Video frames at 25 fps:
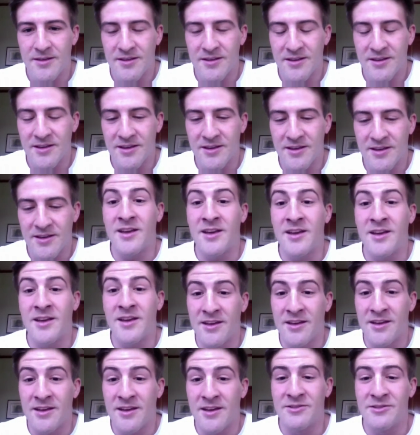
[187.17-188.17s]
Yeah.
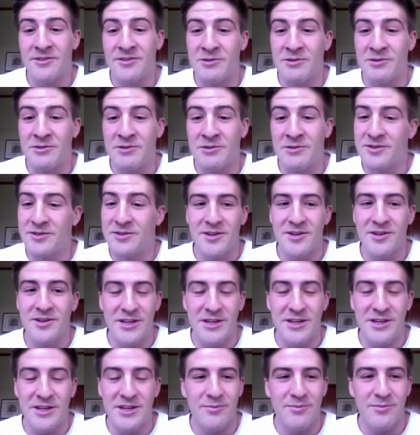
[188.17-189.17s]
It was the very
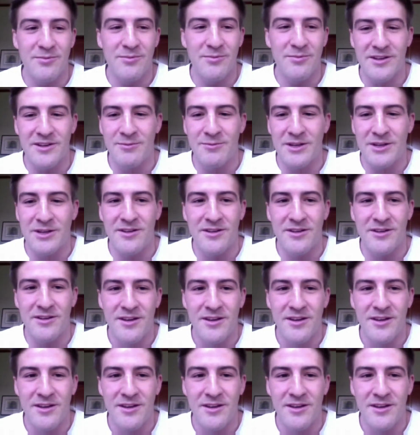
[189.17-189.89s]
beginning, but I mean,